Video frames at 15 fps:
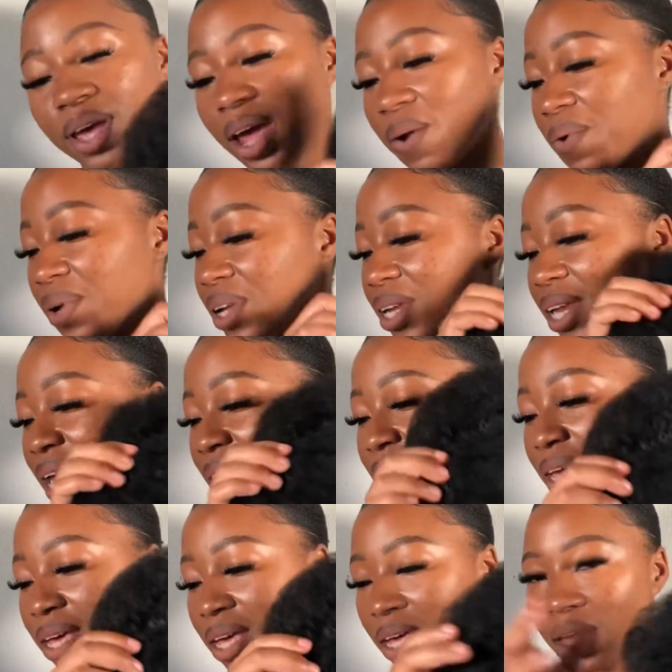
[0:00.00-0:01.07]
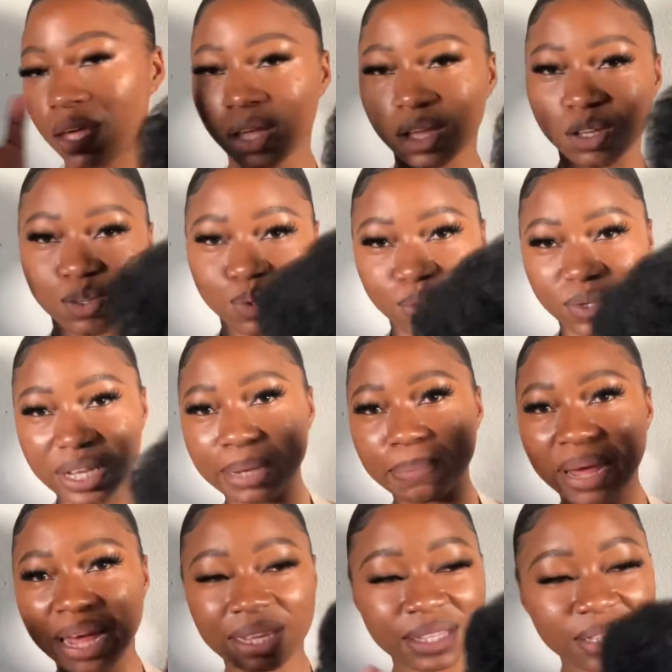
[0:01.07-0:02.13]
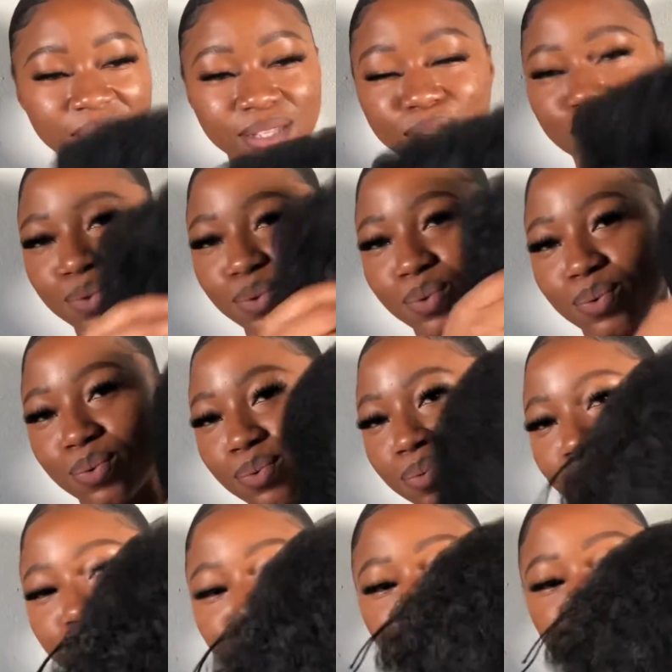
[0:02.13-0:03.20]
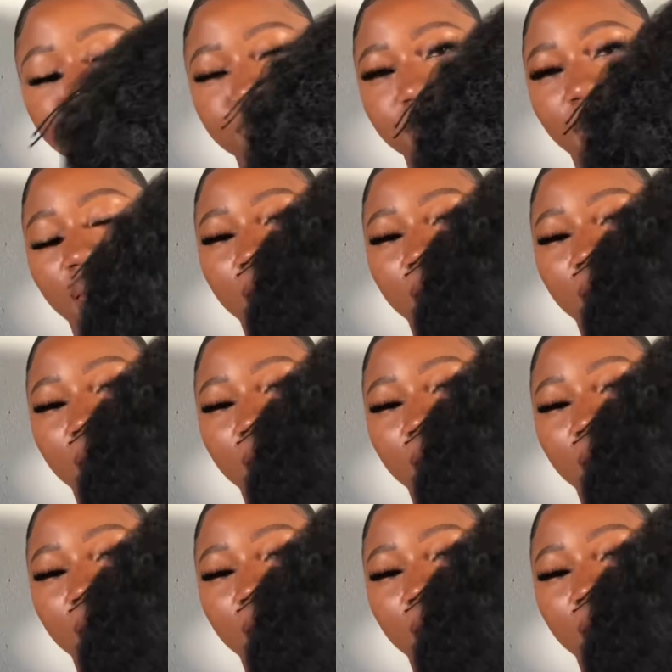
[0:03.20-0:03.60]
I really like two side bands, so I